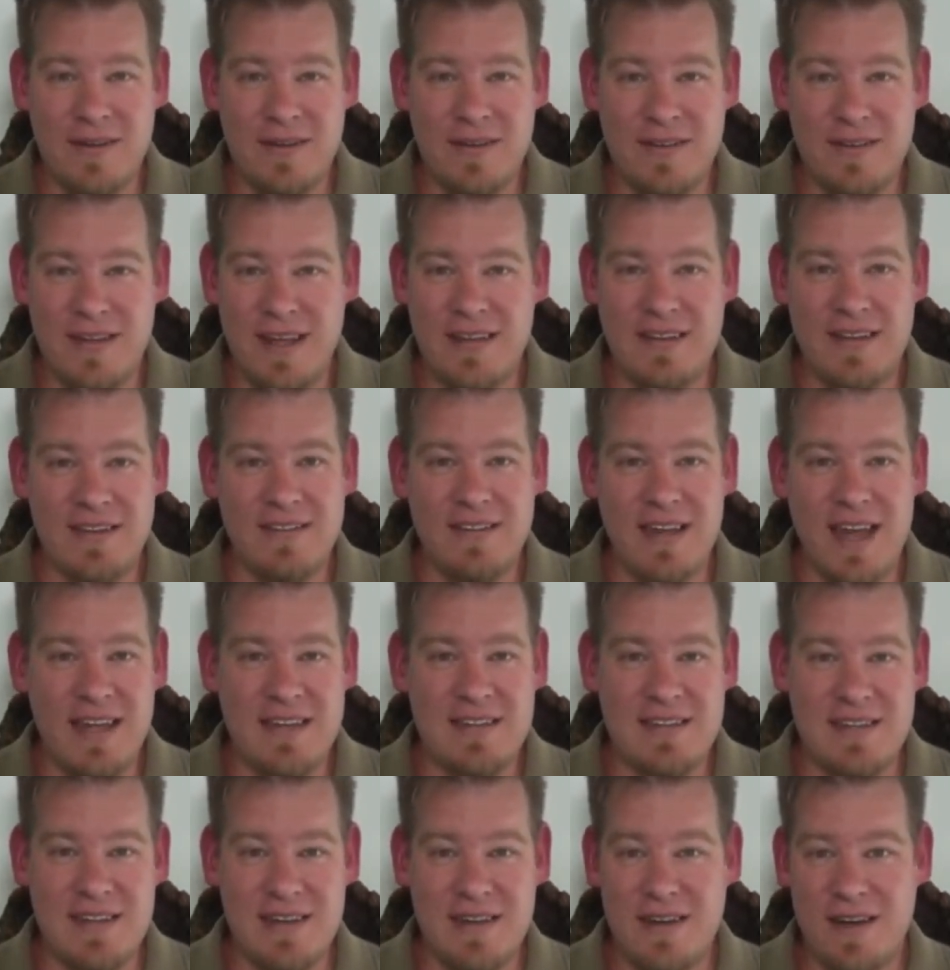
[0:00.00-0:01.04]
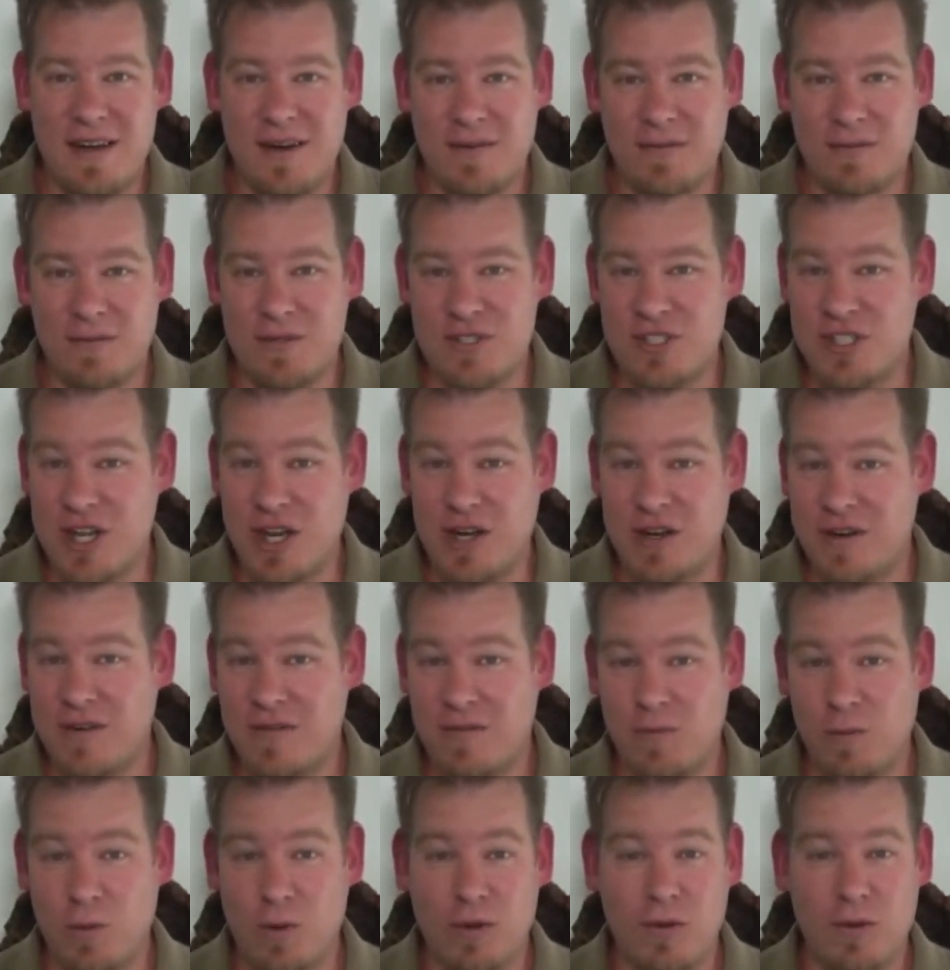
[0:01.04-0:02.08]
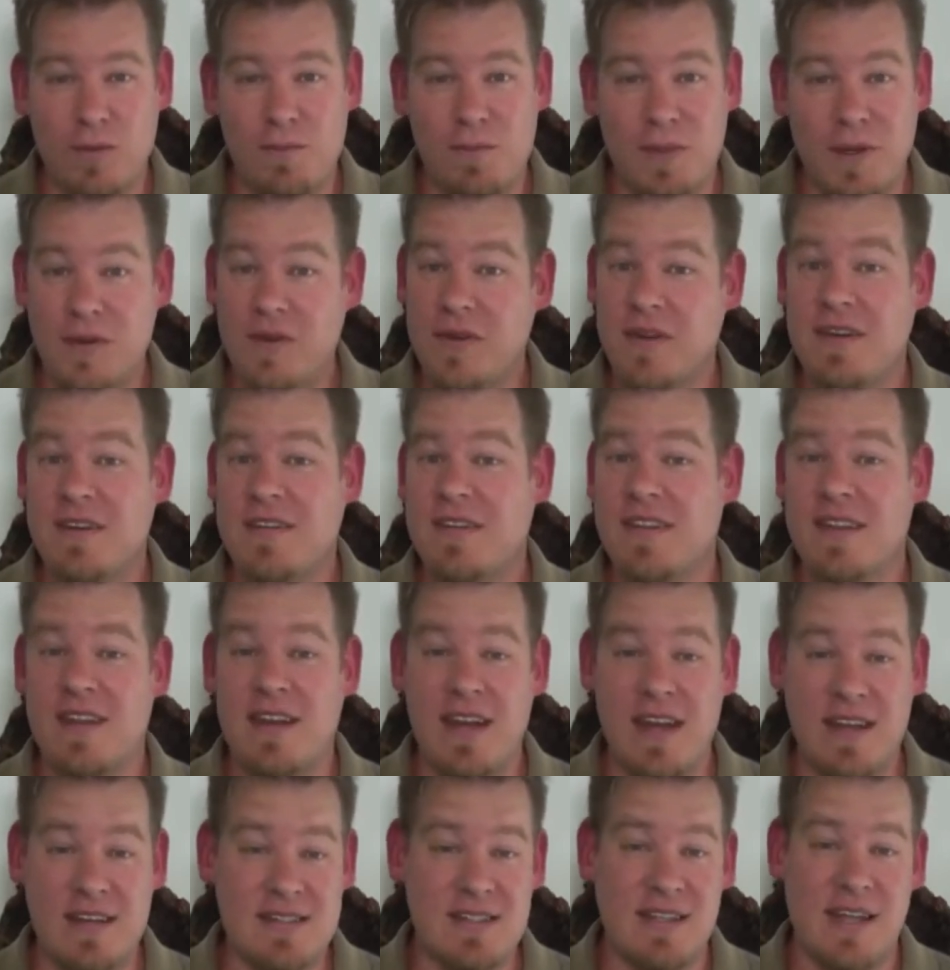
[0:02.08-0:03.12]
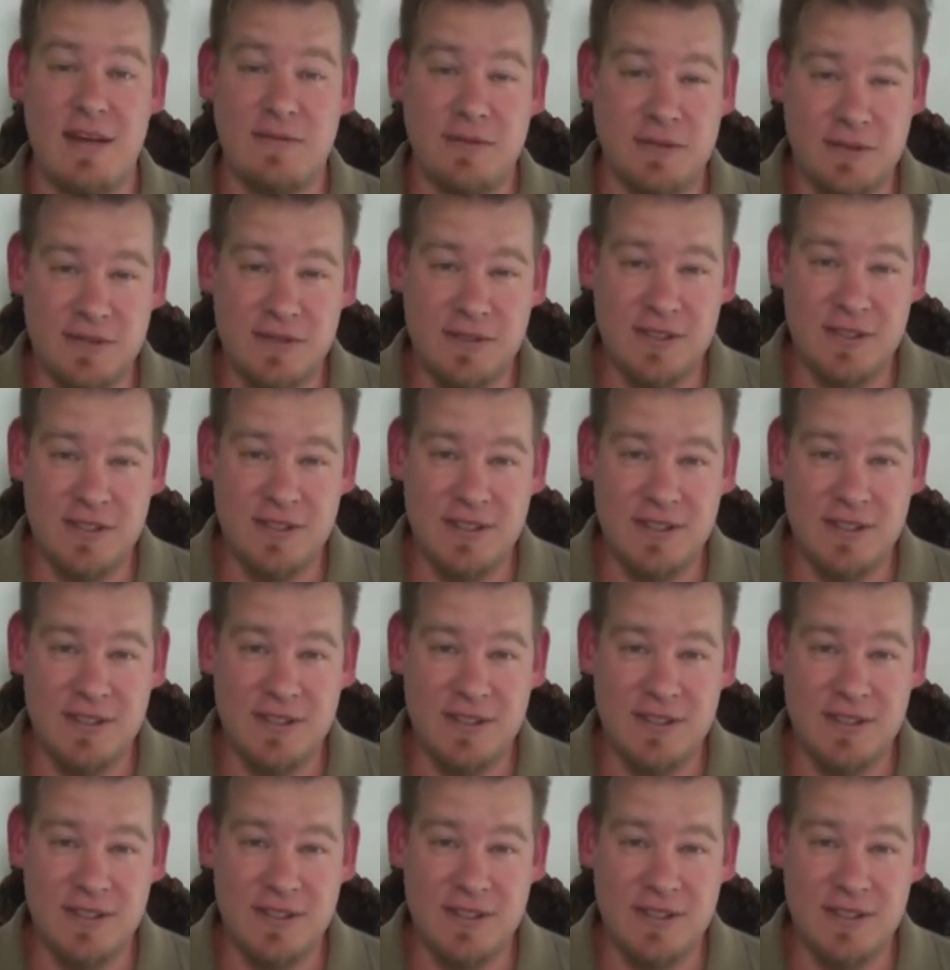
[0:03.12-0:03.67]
to take this idea of regenerative world building to the next level?